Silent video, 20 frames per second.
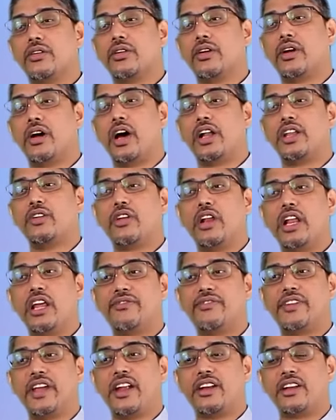on your
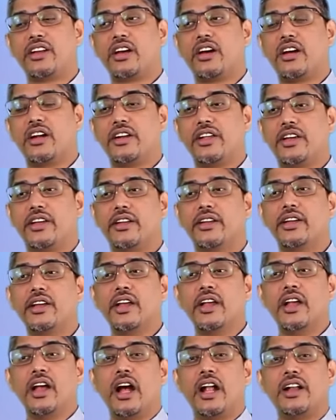left hand corner,
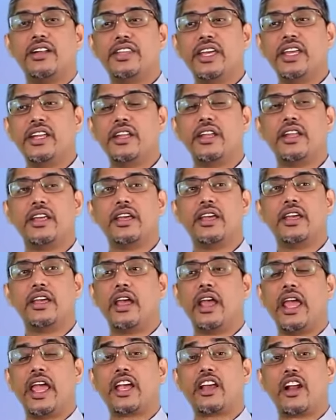and then
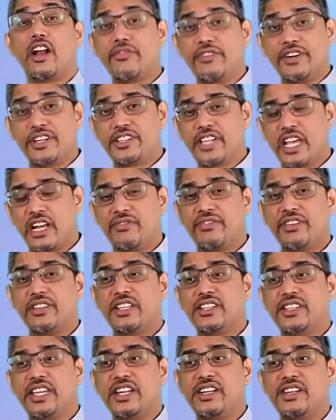a graph itself in the
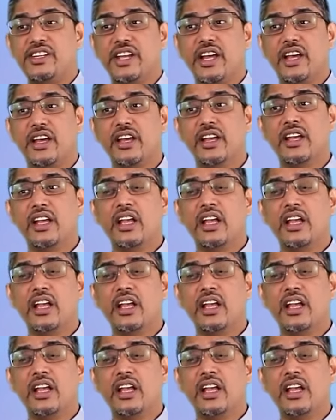center,